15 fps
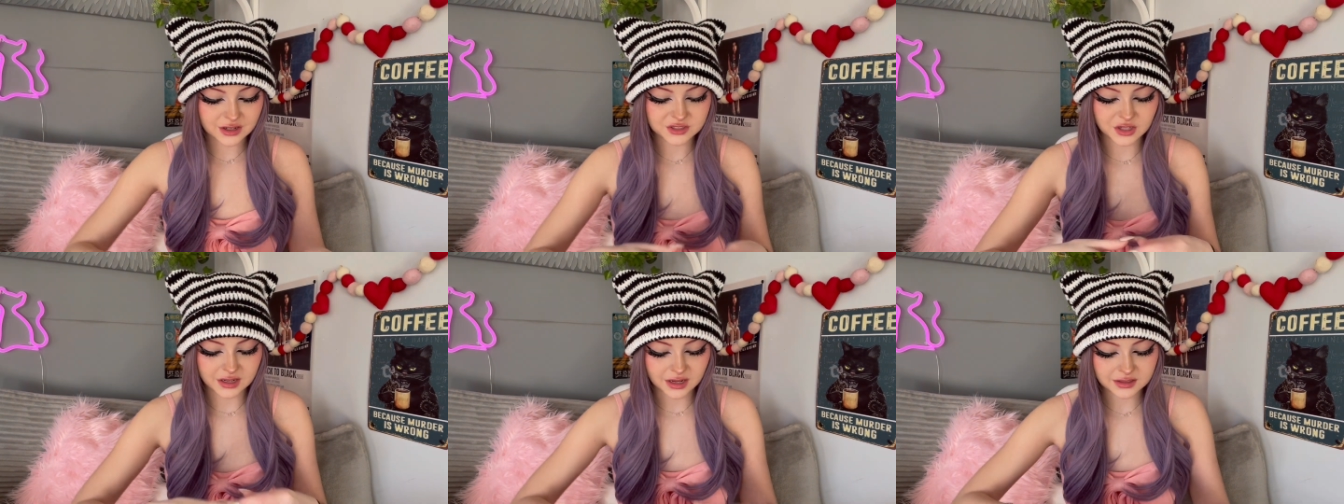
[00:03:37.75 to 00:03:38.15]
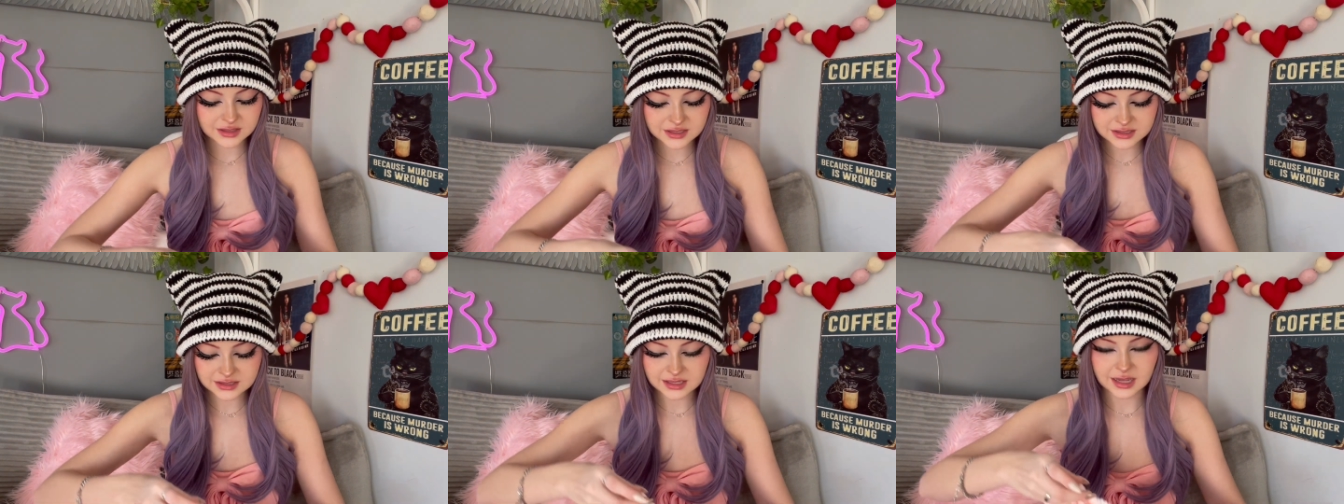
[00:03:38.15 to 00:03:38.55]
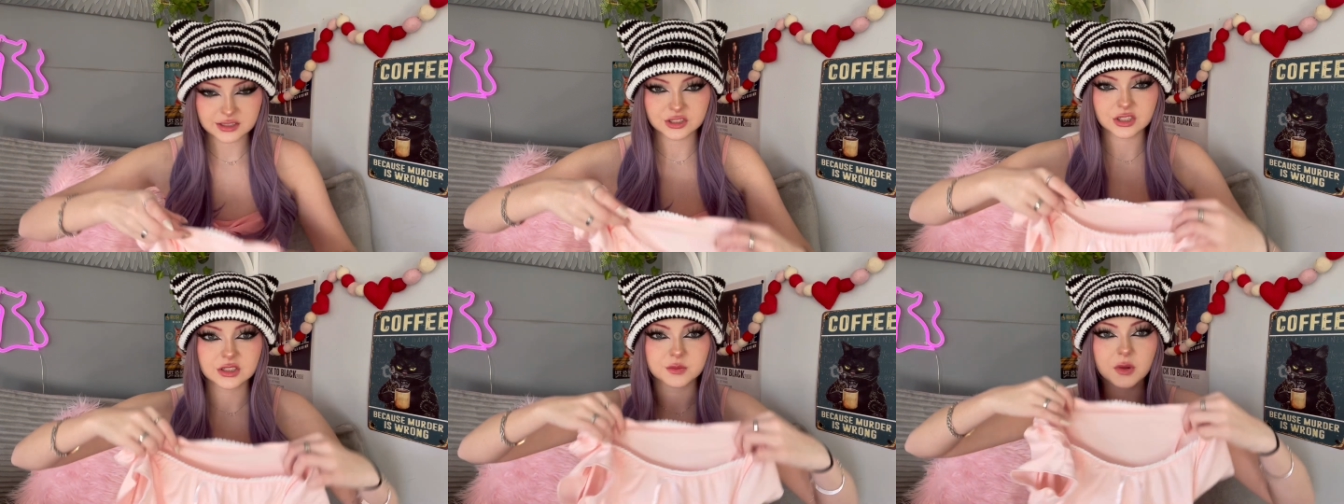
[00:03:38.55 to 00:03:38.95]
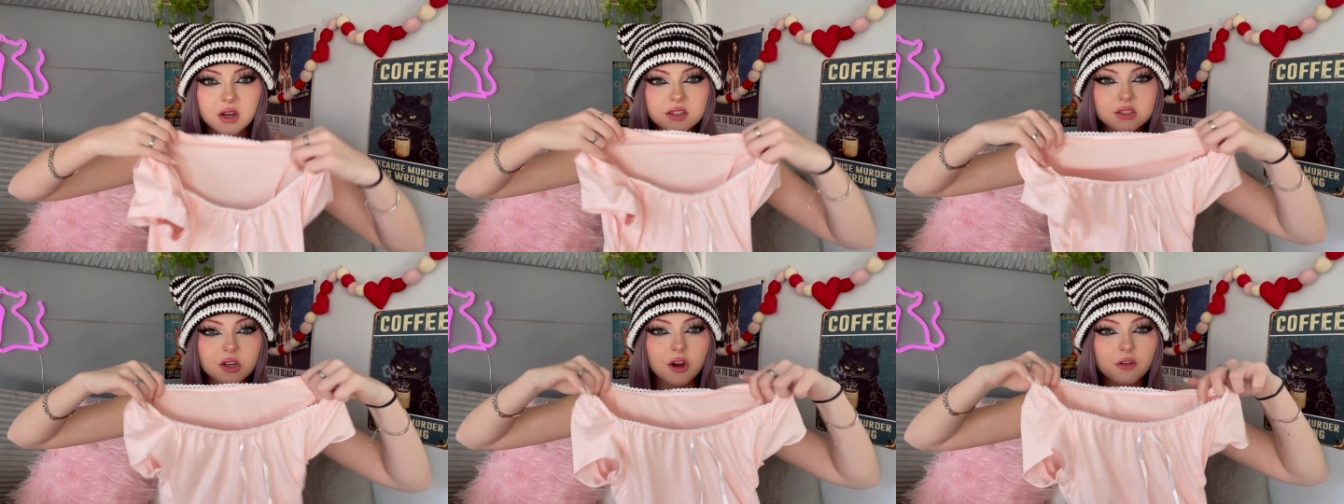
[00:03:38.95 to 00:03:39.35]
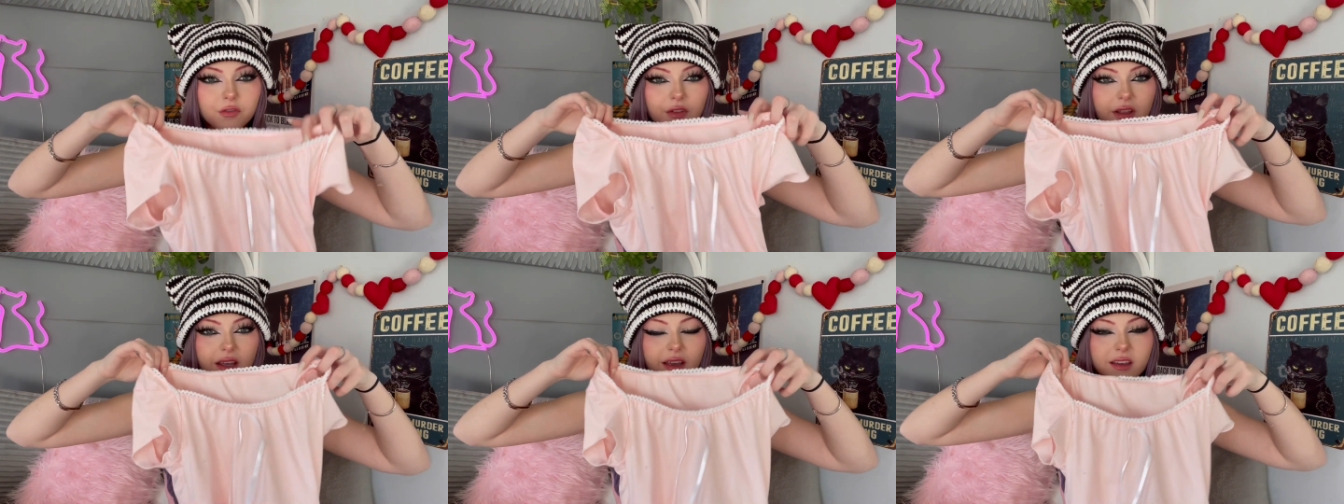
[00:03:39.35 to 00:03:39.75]
So I got this in extra small, so
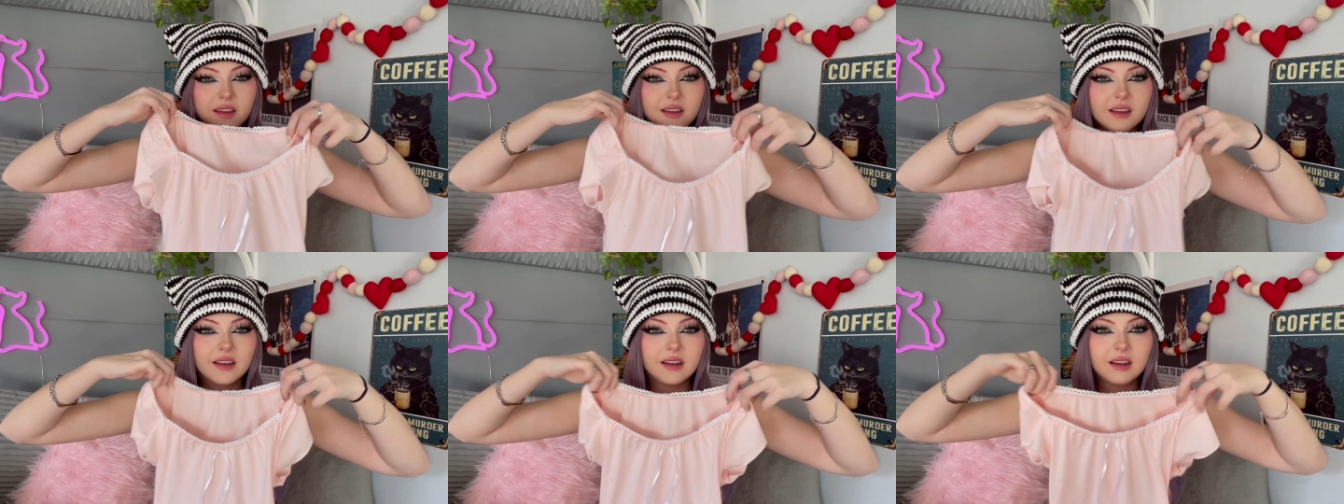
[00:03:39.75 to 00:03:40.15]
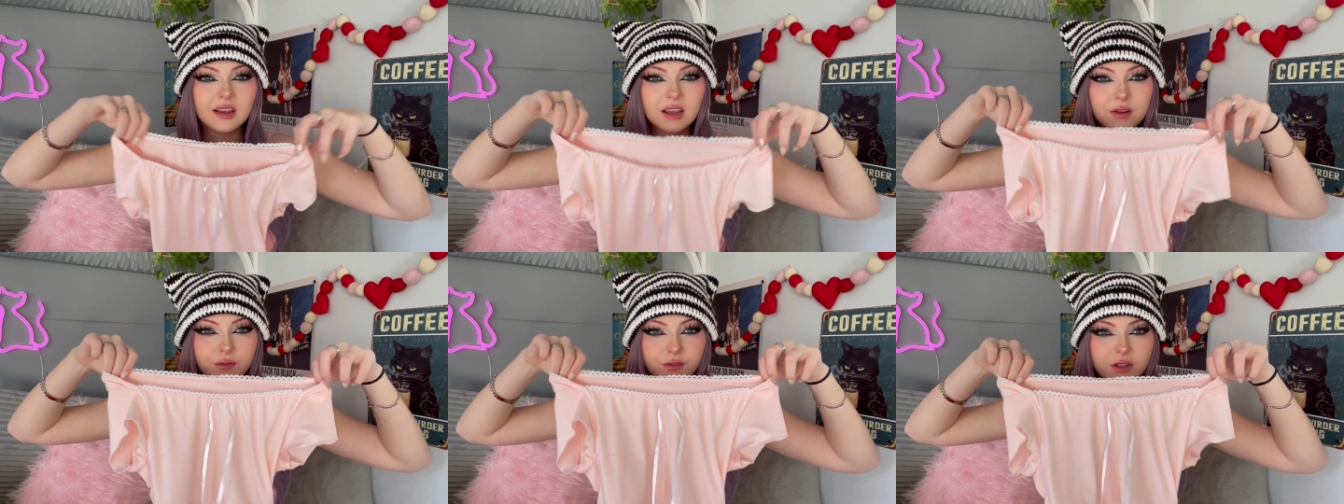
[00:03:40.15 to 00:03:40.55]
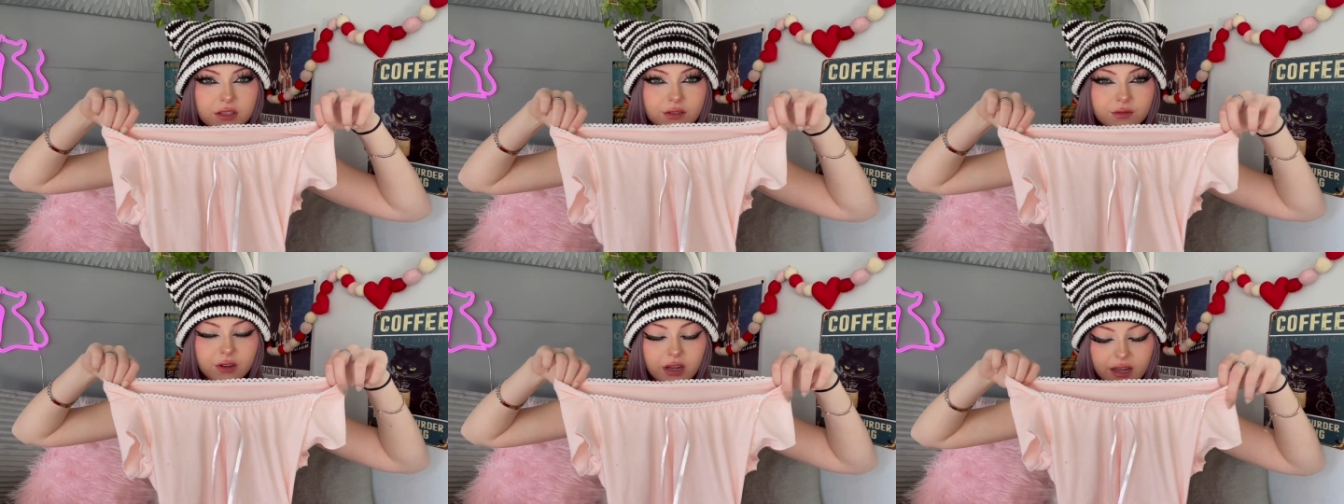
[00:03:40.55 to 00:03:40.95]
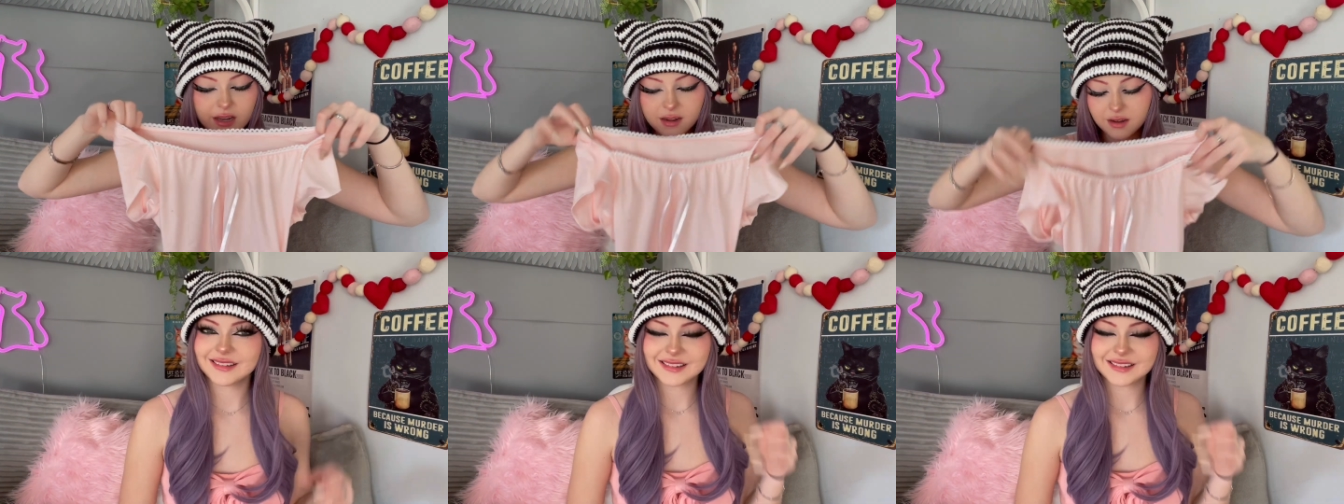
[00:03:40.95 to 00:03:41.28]
hopefully it fits fine.